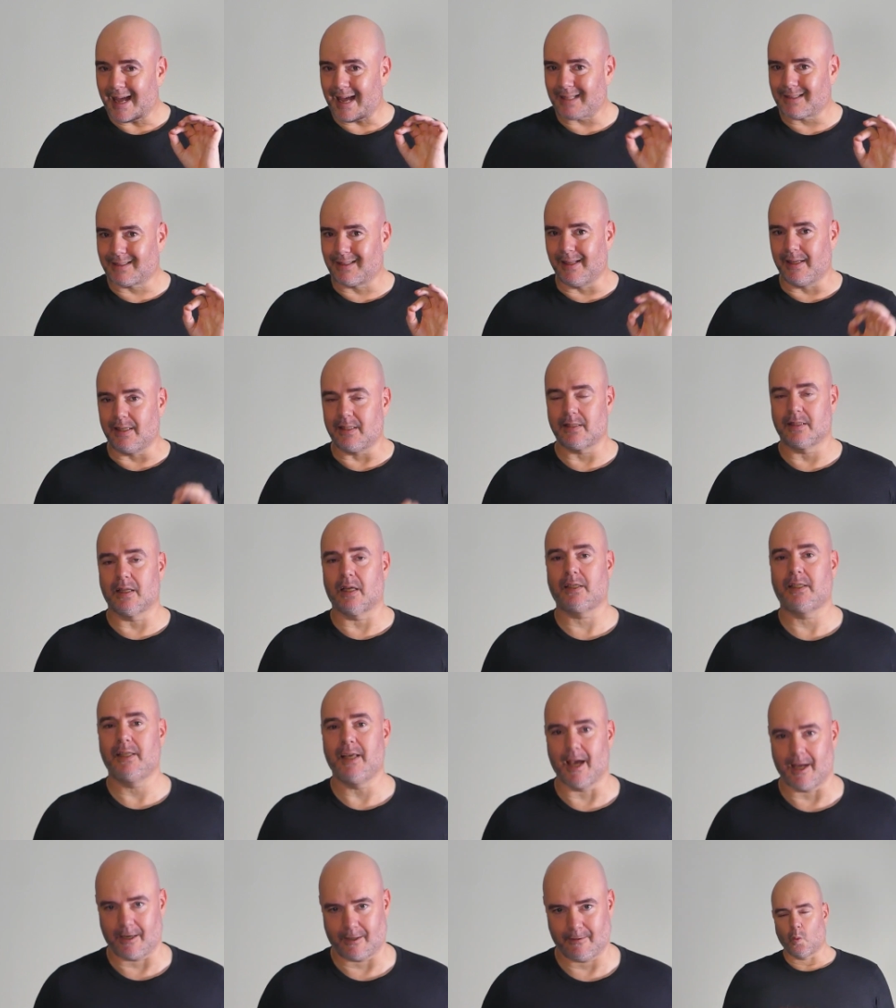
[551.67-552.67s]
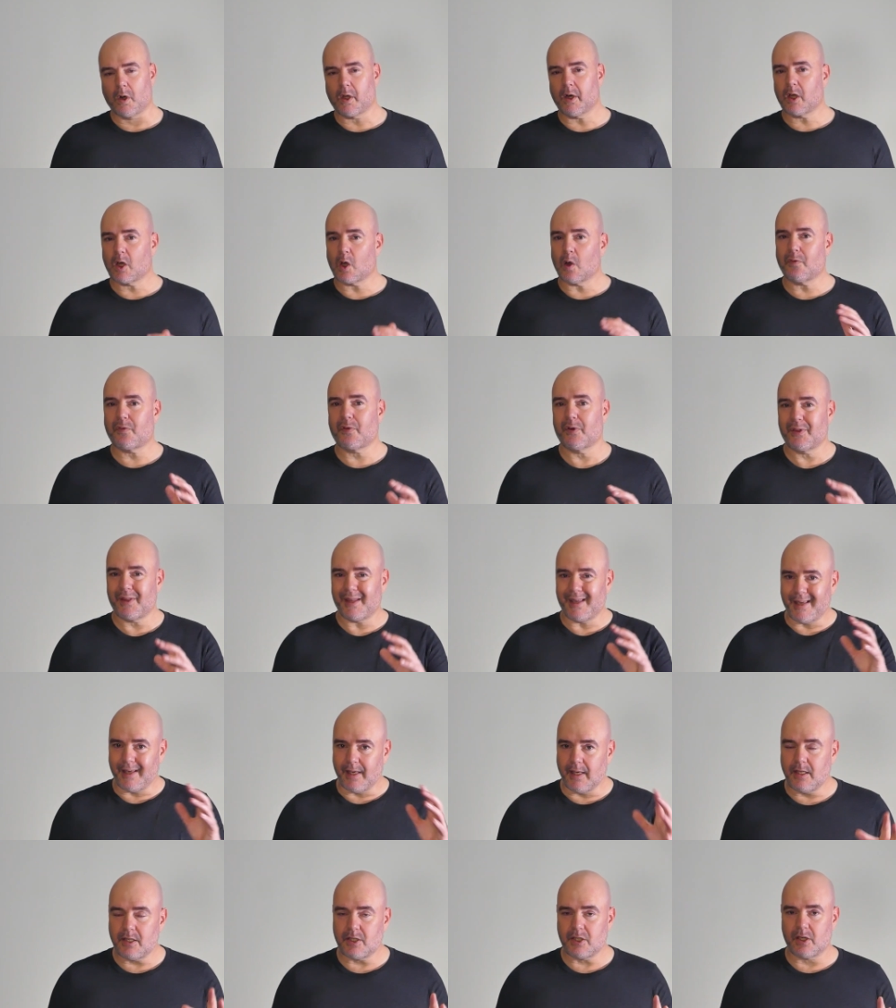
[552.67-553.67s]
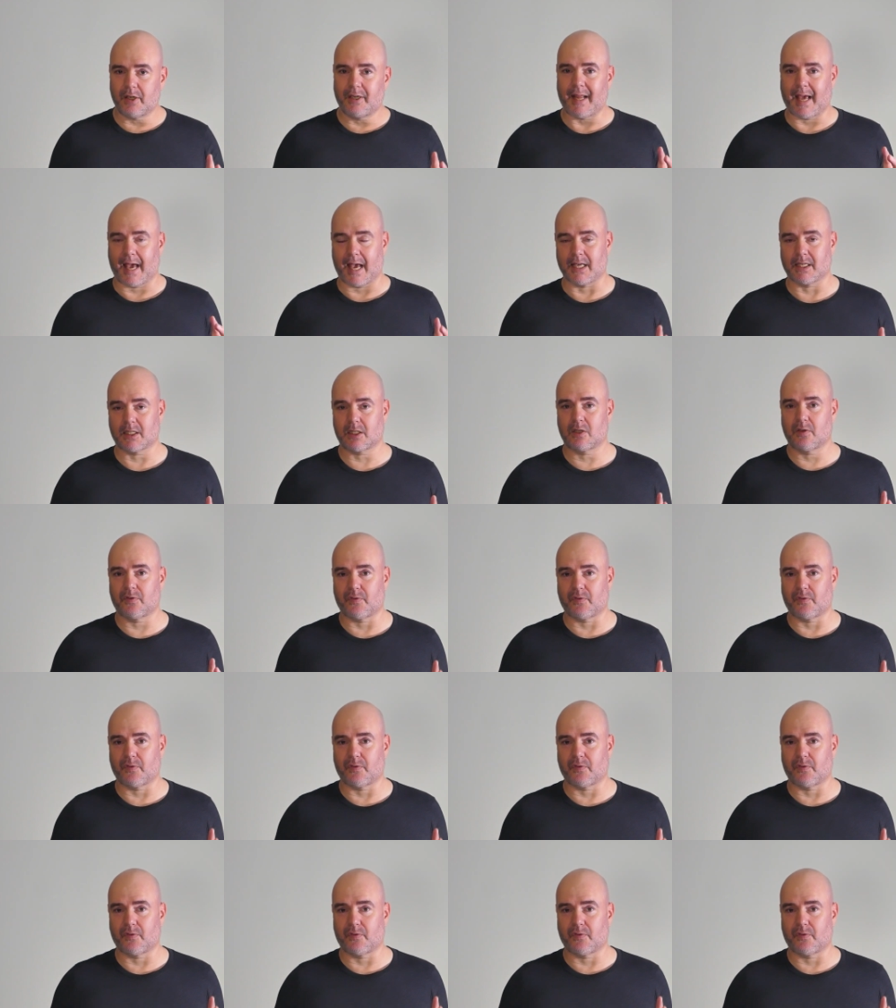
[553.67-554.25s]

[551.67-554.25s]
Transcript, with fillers: At least not yet. We're gonna go for the easier tasks